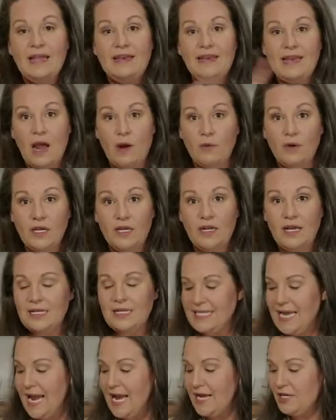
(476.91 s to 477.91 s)
Now we're gonna
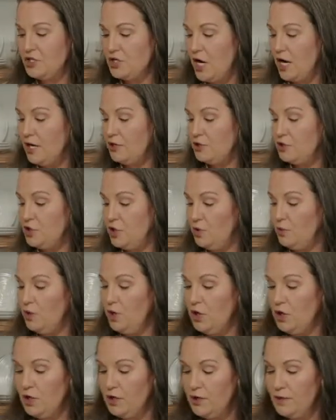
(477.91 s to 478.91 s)
attach our dough
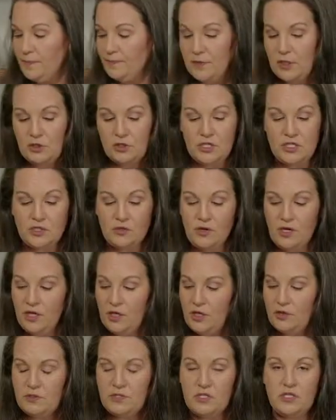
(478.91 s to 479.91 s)
hook. You're still gonna
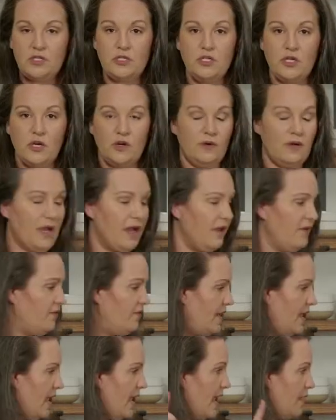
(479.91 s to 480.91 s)
use the dough knife
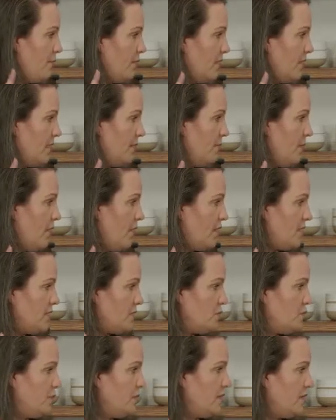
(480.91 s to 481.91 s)
and we're gonna pause
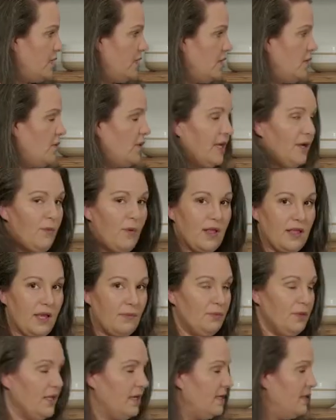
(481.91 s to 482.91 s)
really quick while I
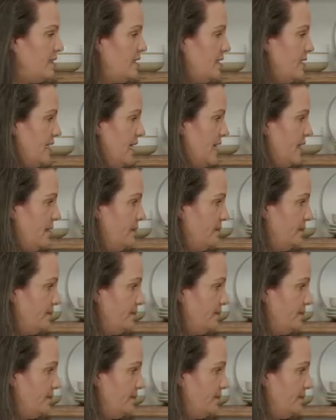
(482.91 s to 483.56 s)
plug this in.